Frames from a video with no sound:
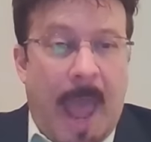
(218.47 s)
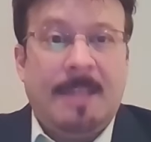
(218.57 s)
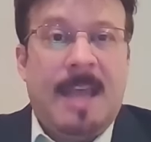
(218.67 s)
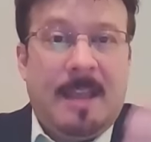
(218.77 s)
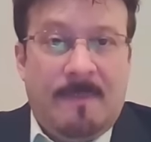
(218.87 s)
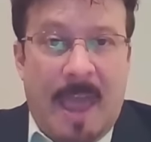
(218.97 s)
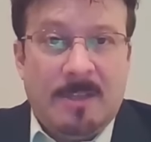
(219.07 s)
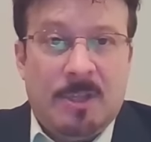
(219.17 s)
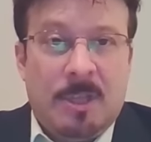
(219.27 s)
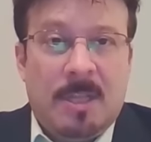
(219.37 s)
and take
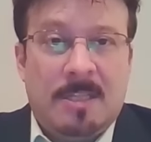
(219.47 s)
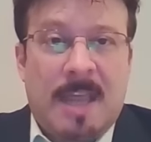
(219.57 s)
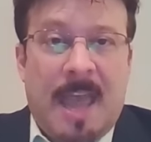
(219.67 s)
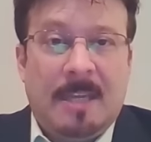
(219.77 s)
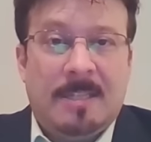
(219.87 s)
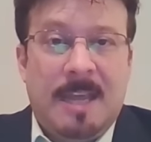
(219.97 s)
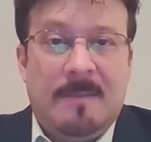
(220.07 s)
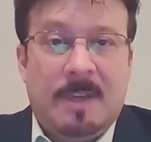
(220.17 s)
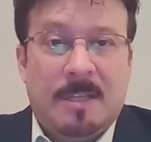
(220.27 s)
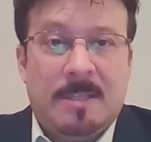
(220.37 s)
advantage of the discounted
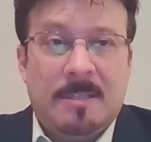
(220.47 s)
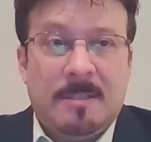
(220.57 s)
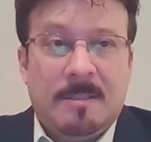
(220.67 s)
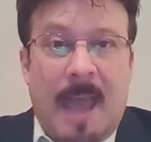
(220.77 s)
savings